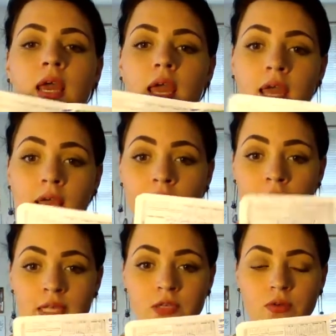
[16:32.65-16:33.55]
in
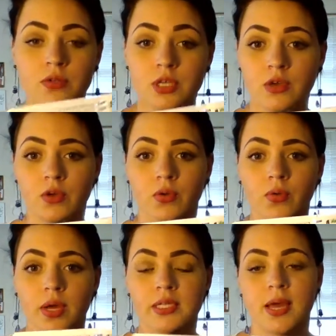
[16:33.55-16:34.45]
high school
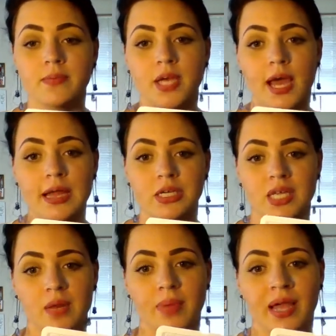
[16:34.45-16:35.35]
too, except I just
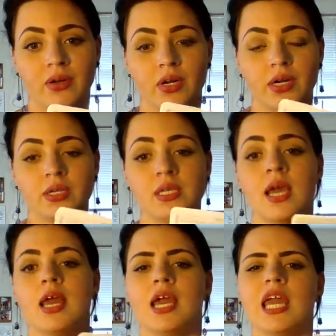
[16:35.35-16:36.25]
had binders
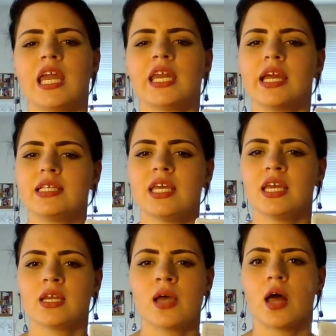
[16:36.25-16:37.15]
and I
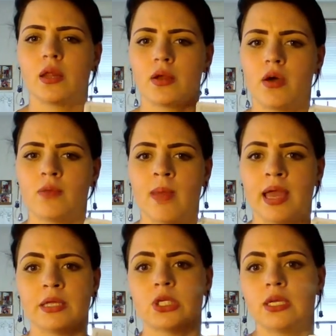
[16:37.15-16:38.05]
didn't color code my
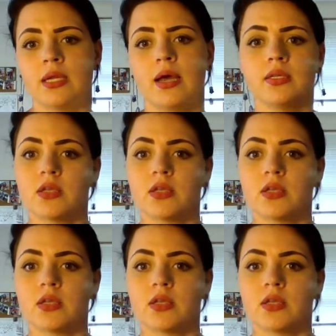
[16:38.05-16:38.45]
agenda.